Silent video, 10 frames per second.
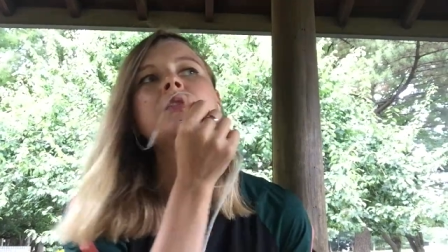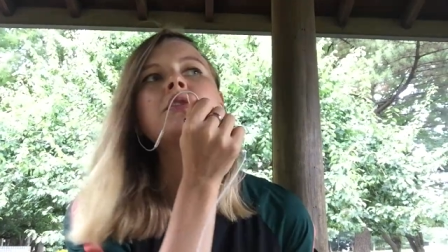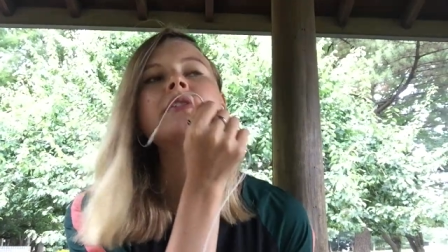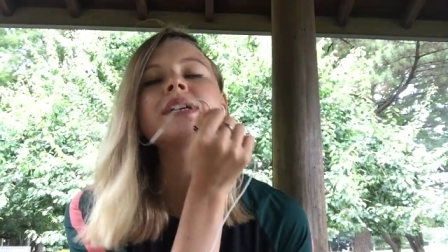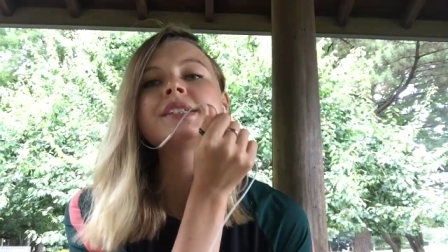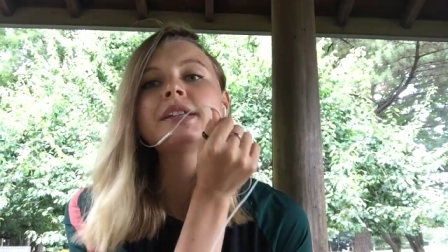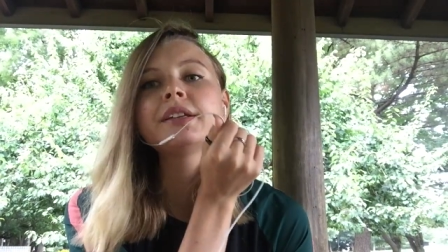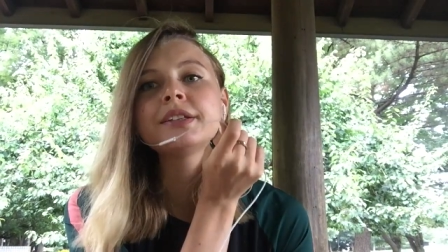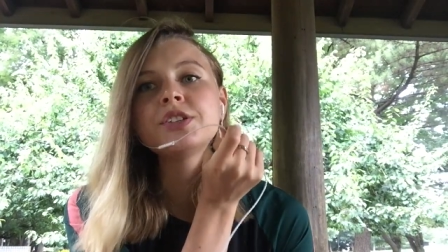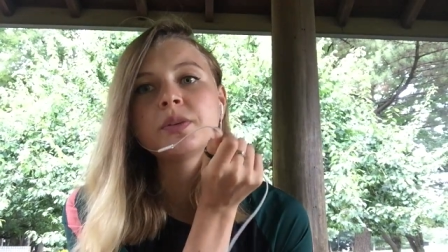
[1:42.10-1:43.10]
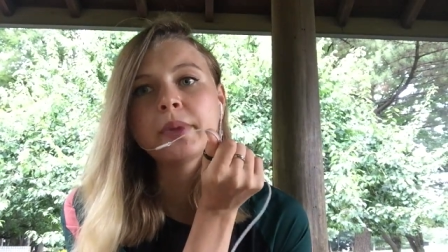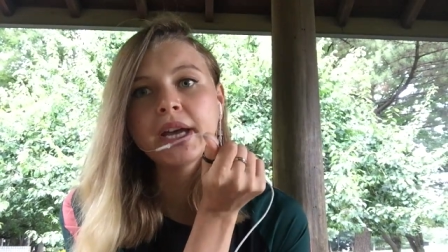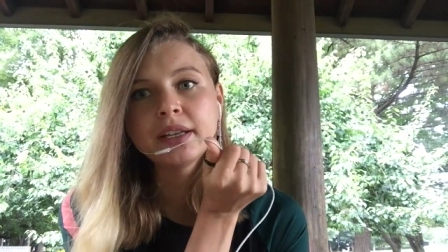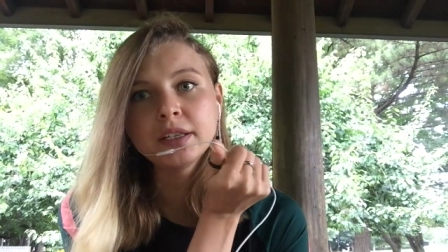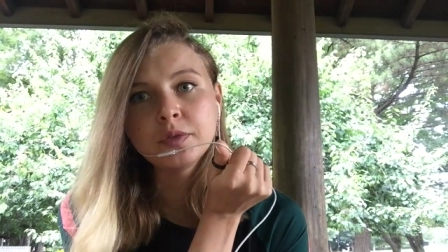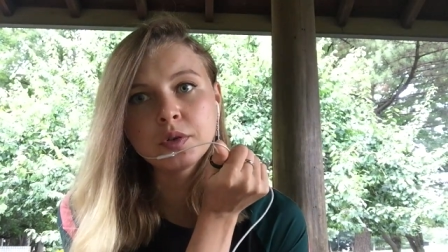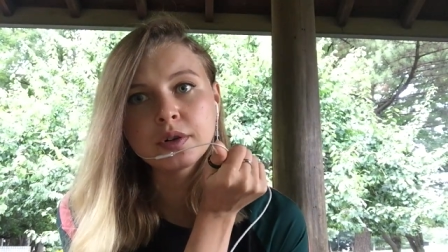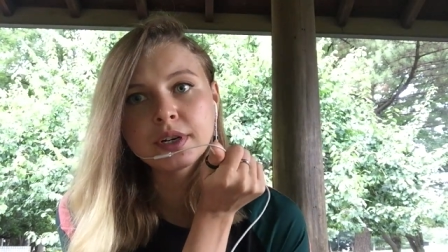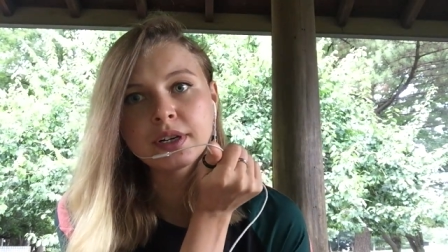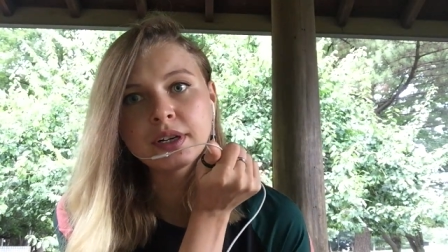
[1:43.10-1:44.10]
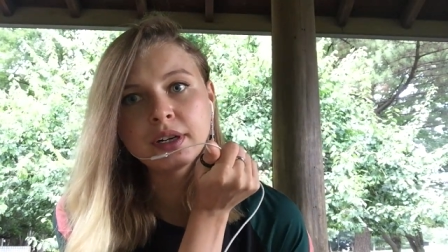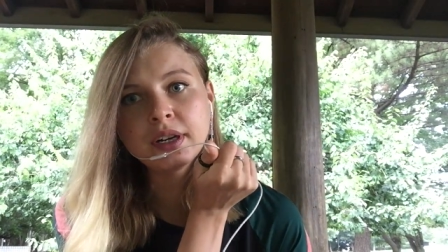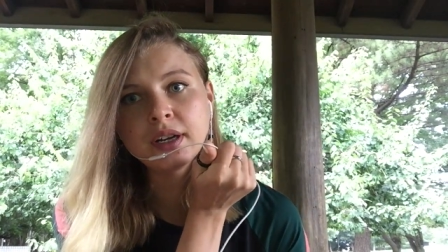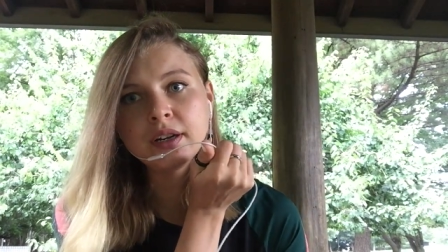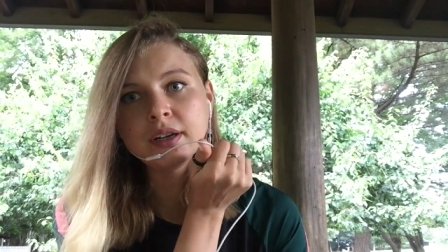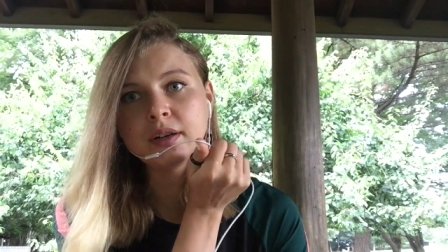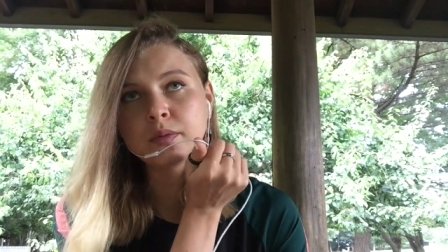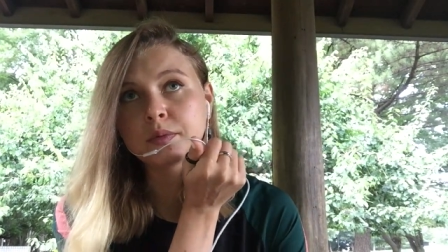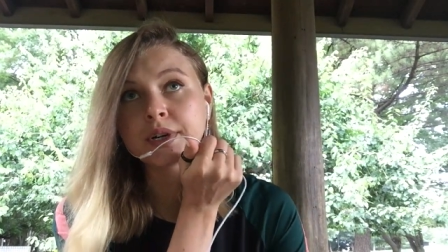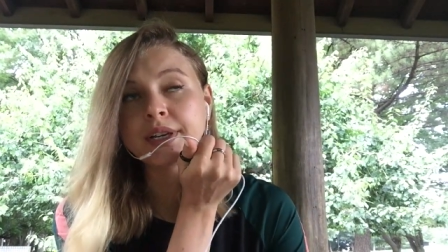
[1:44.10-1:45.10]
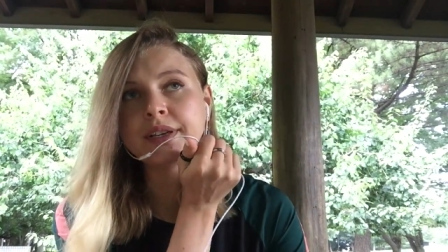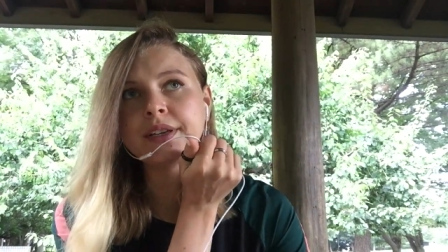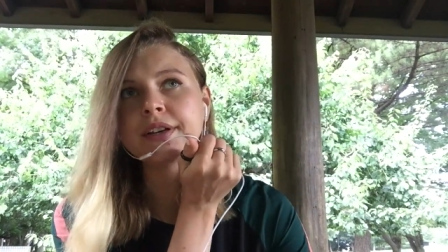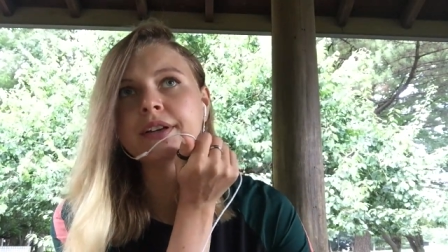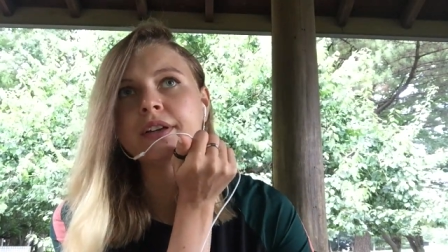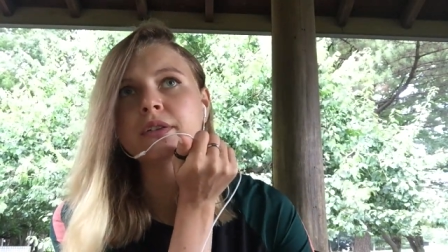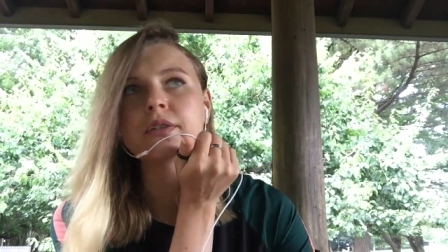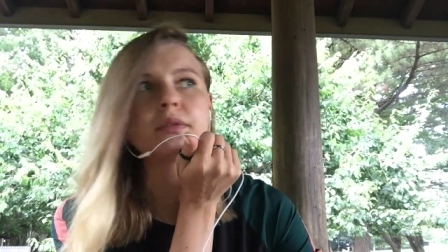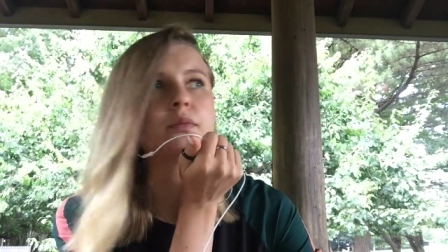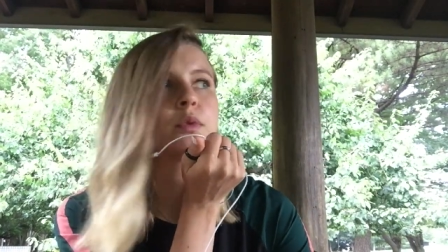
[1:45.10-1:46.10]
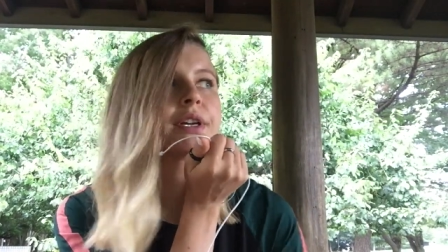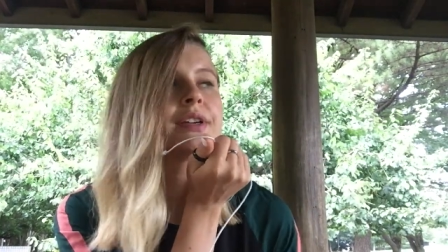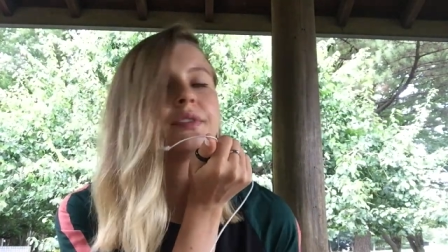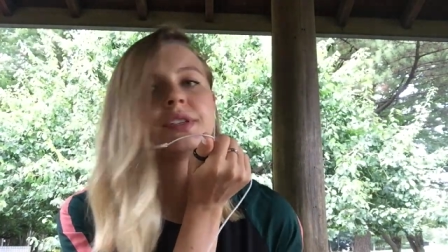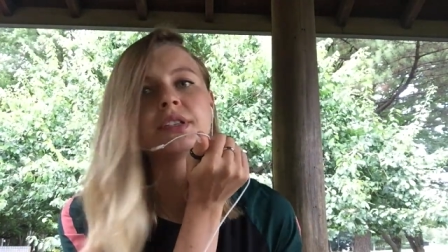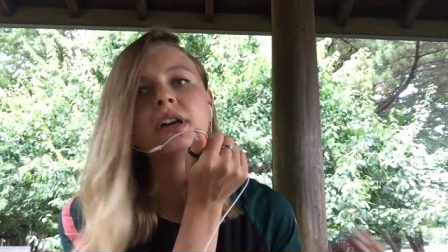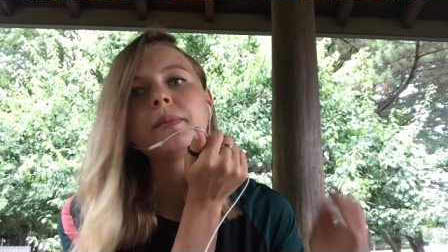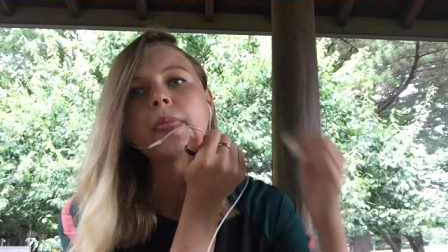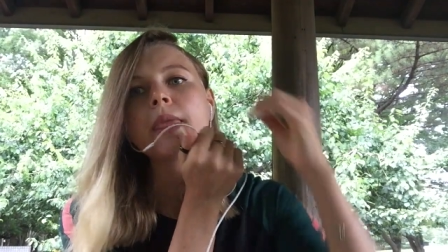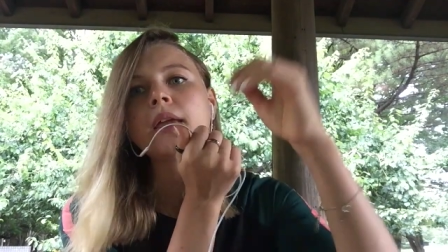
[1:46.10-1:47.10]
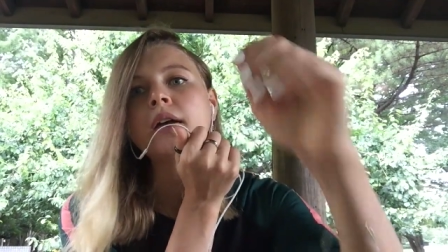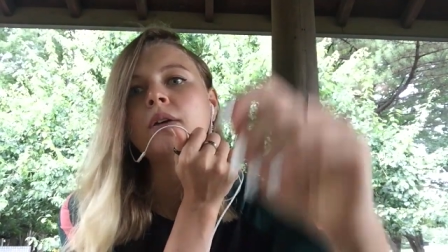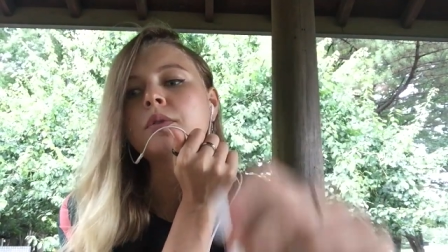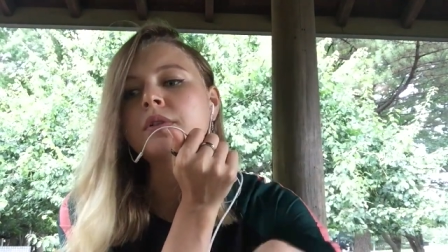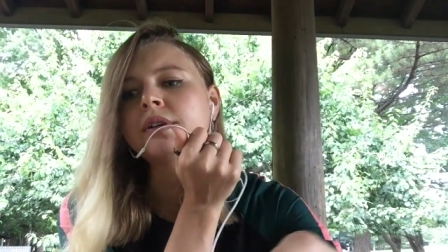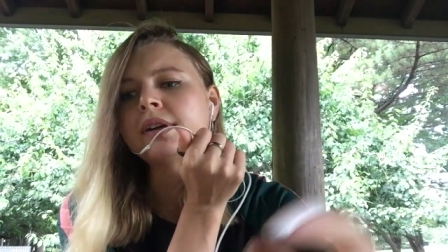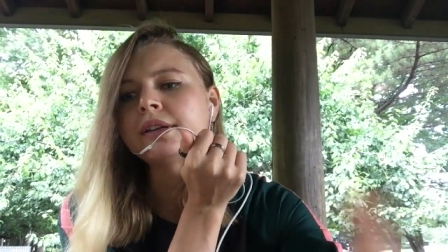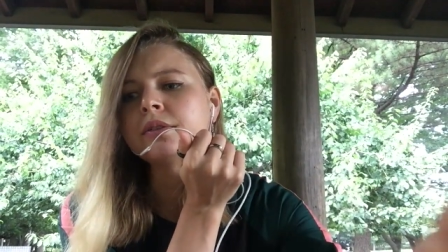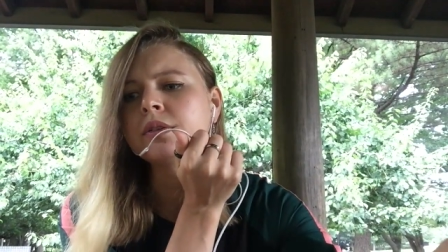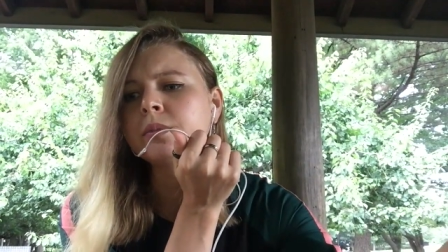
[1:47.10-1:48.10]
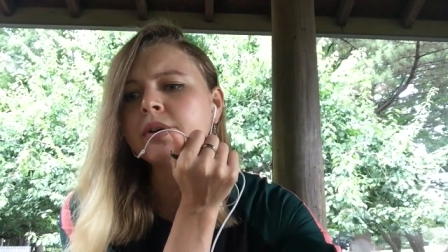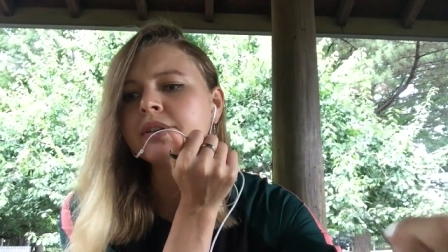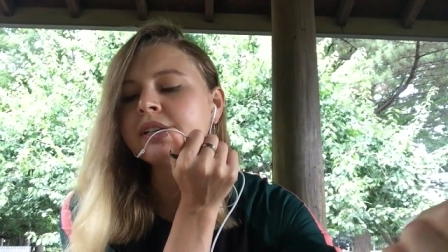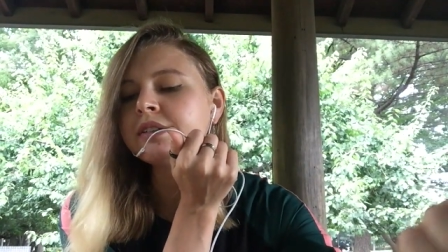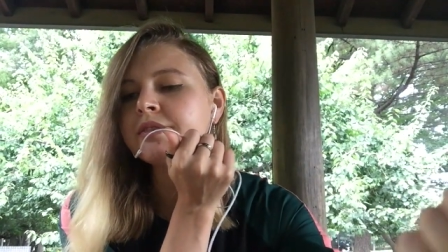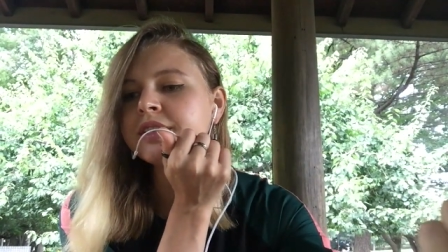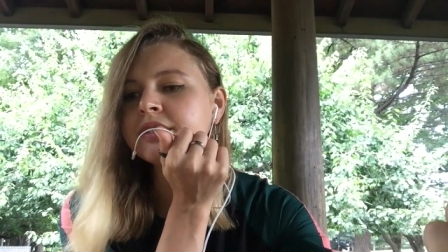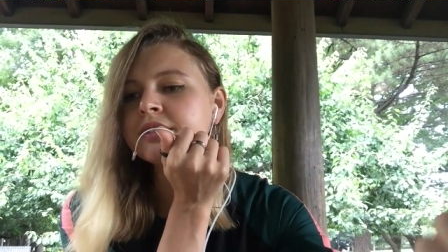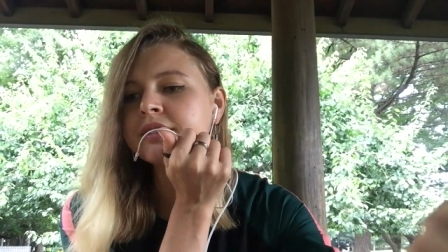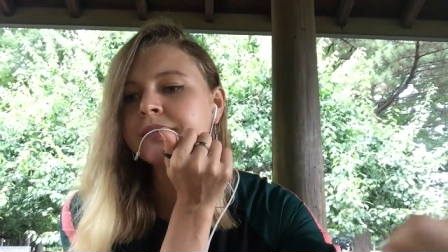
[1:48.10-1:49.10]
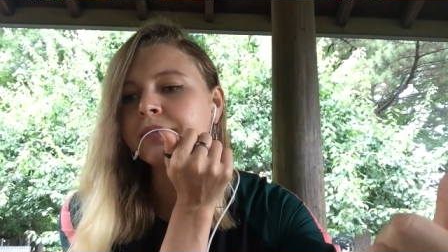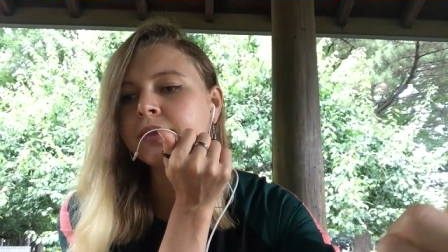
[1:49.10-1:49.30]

If you're a resident in Japan, if you're working here, you're on working visa, or I don't know about other visas,